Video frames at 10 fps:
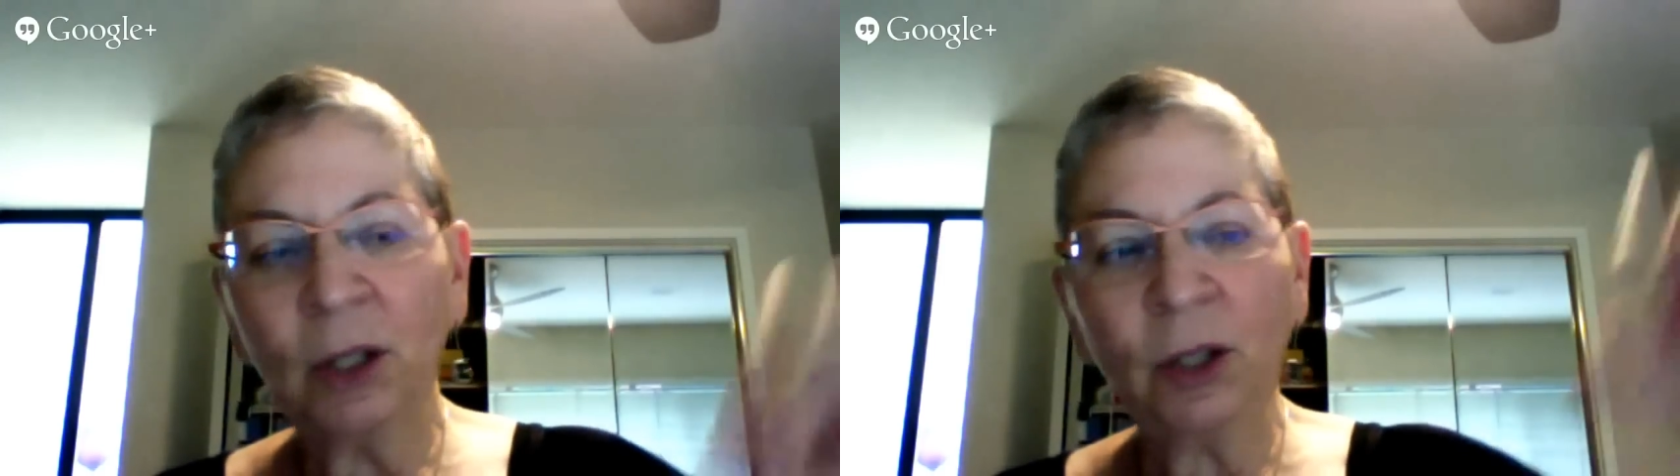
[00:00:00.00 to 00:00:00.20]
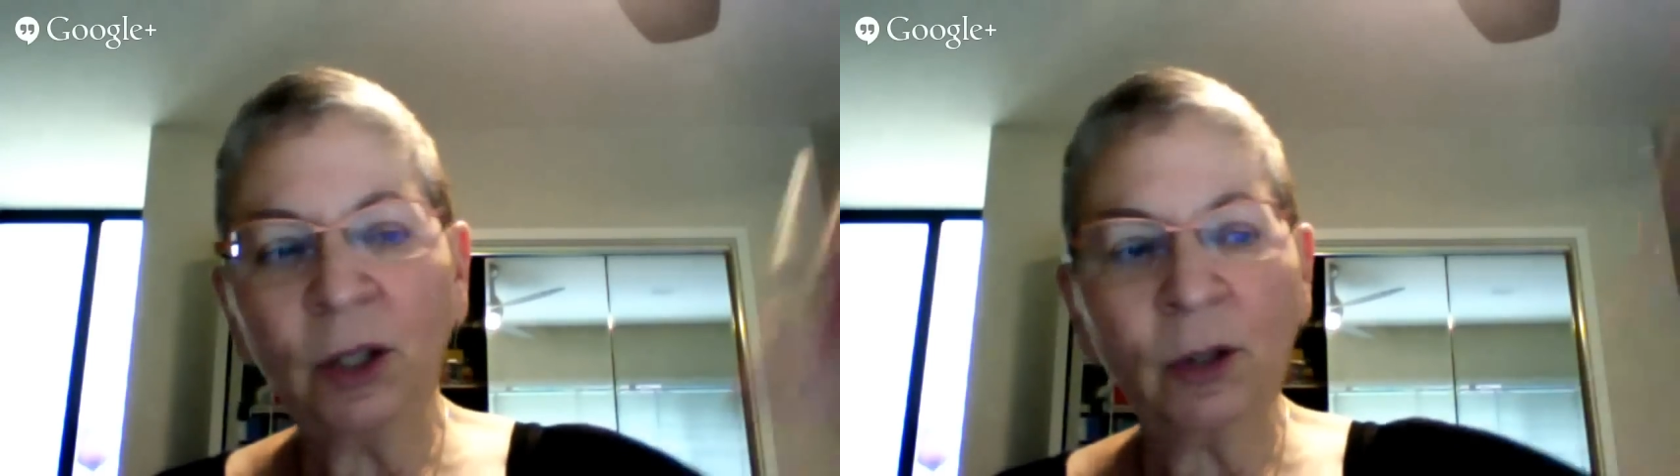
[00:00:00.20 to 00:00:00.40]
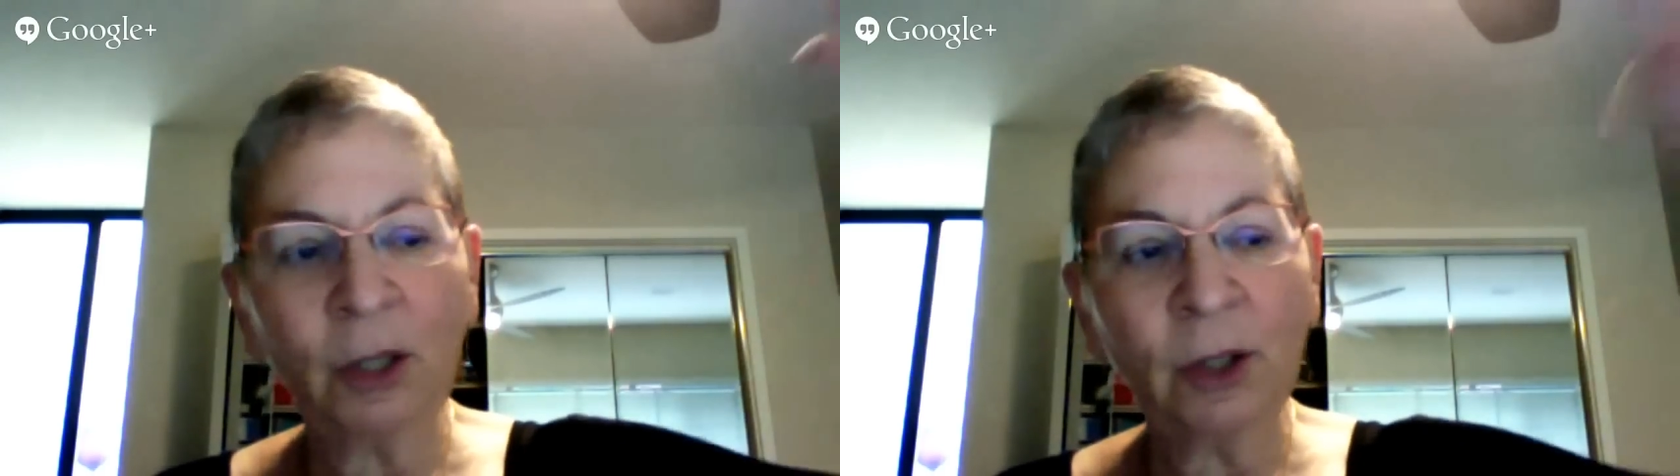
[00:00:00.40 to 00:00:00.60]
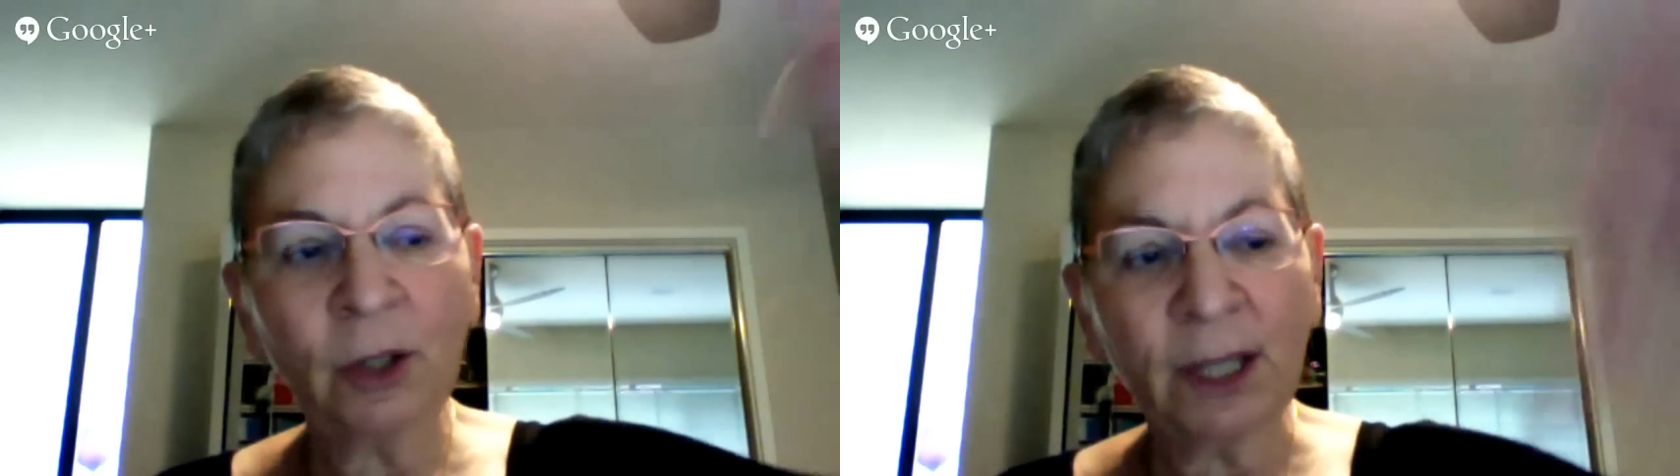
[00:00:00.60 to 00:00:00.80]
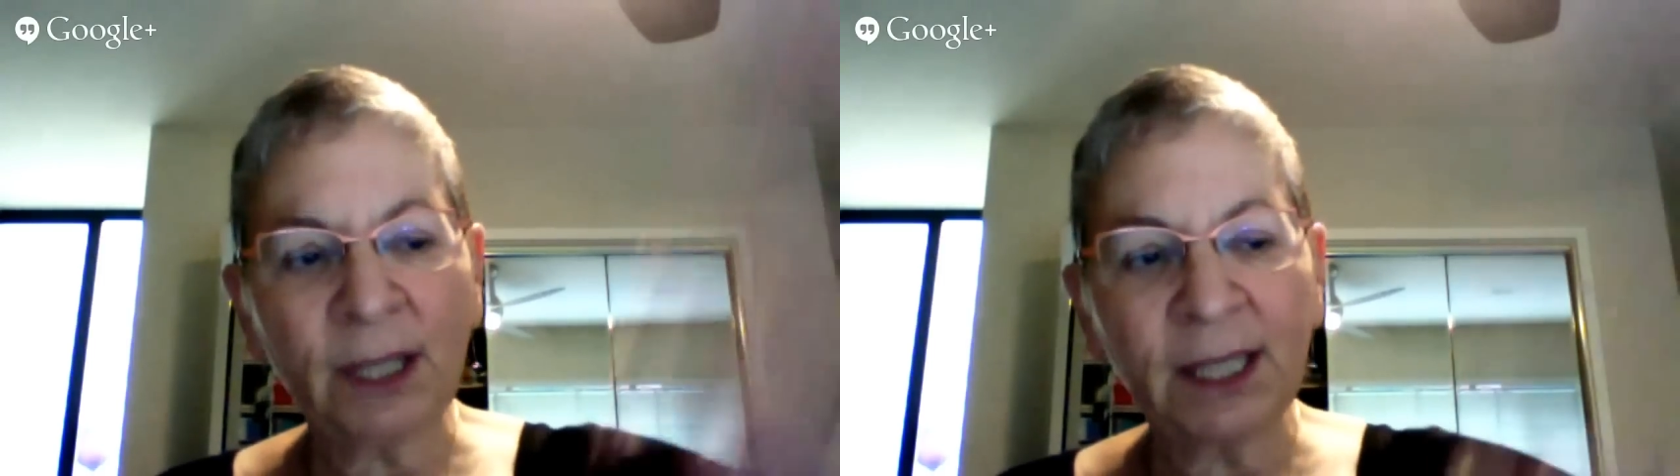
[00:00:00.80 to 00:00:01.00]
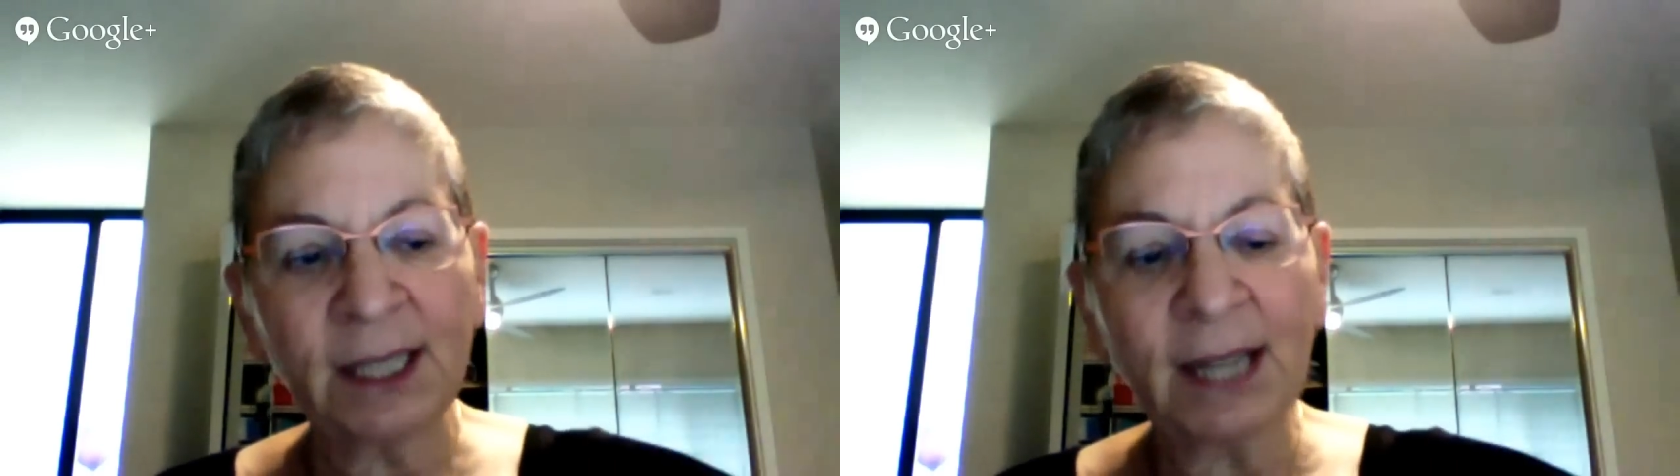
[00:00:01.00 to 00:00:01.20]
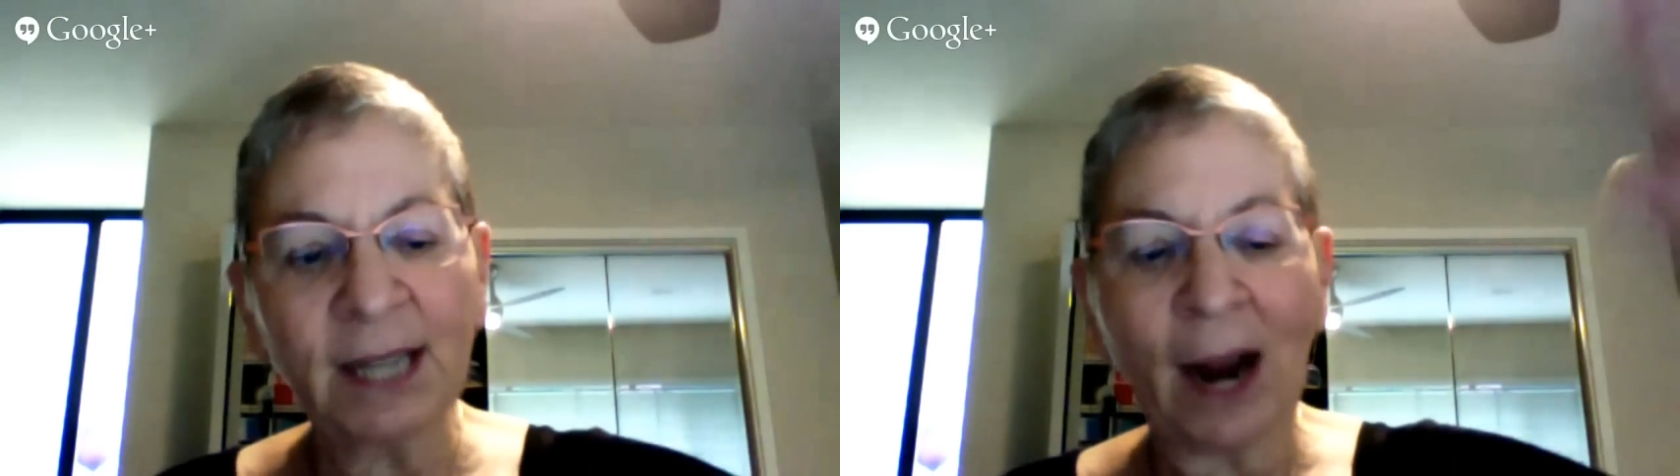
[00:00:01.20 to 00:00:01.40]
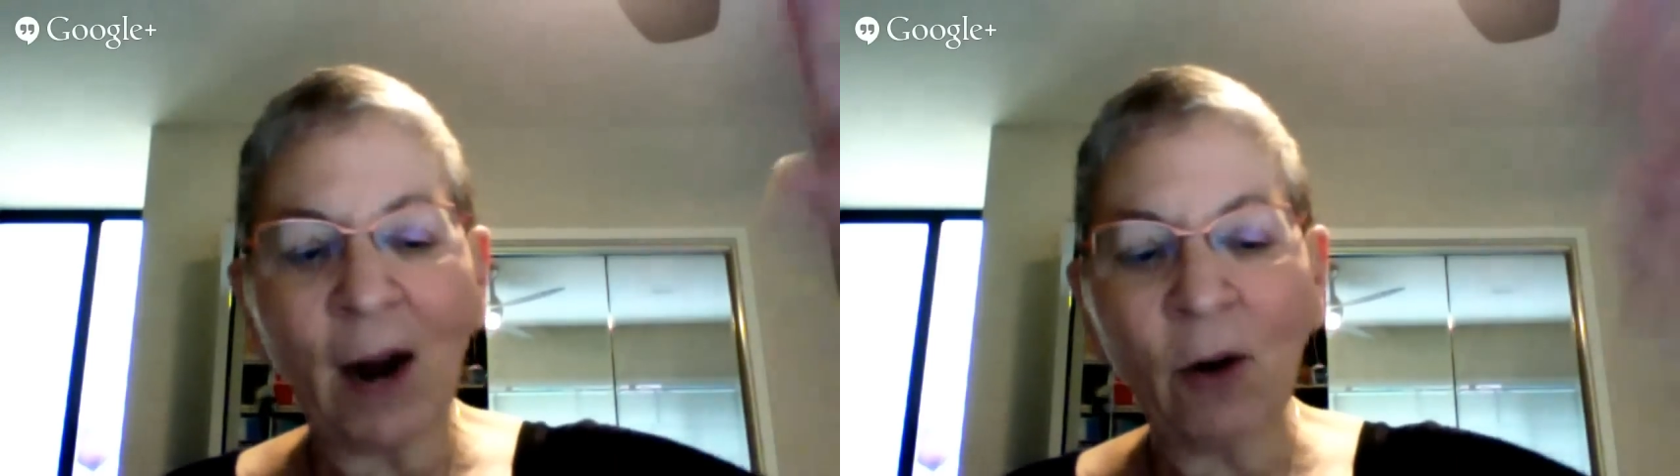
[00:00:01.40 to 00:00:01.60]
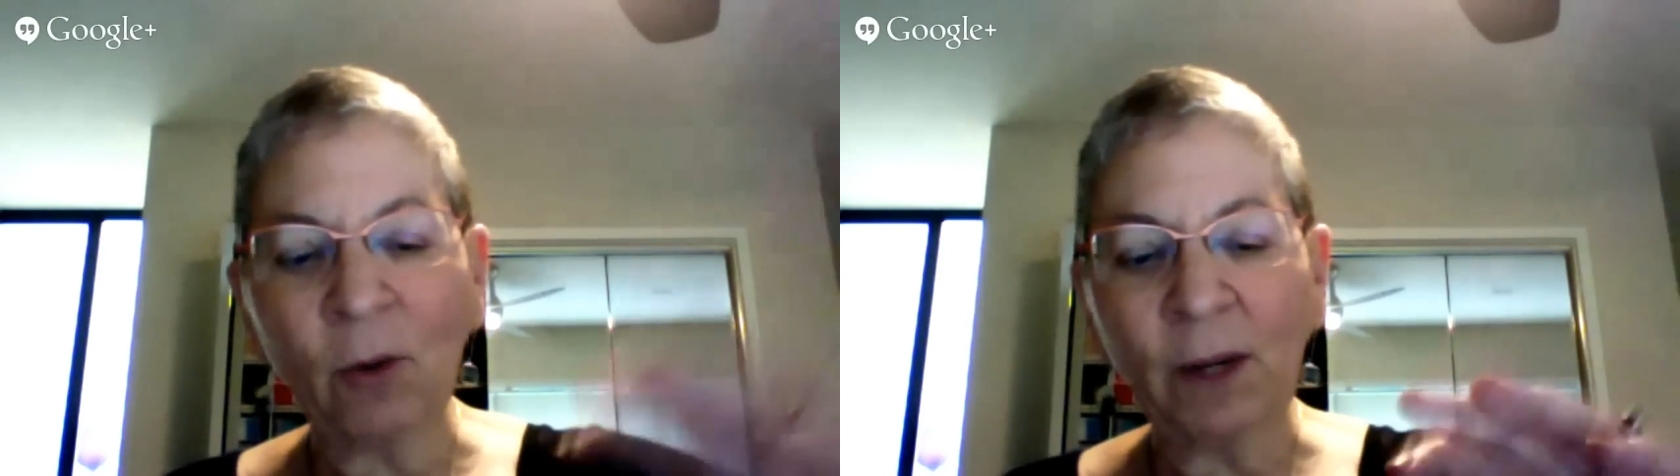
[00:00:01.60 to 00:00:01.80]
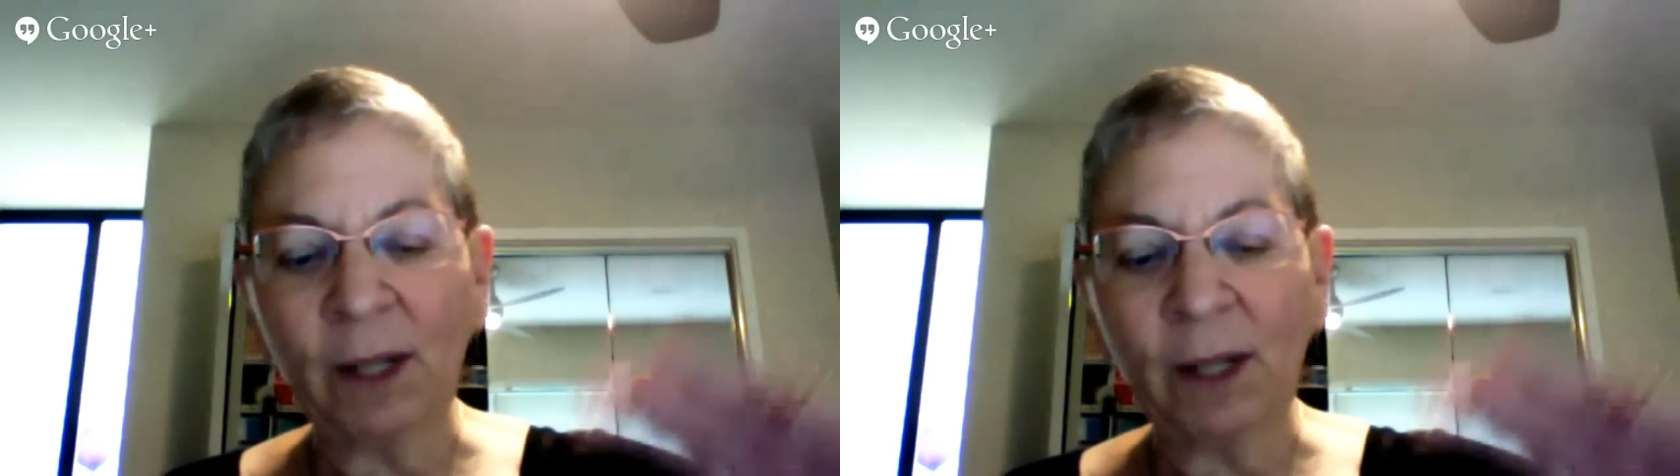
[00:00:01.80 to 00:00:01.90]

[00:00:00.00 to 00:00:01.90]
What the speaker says: you can start out with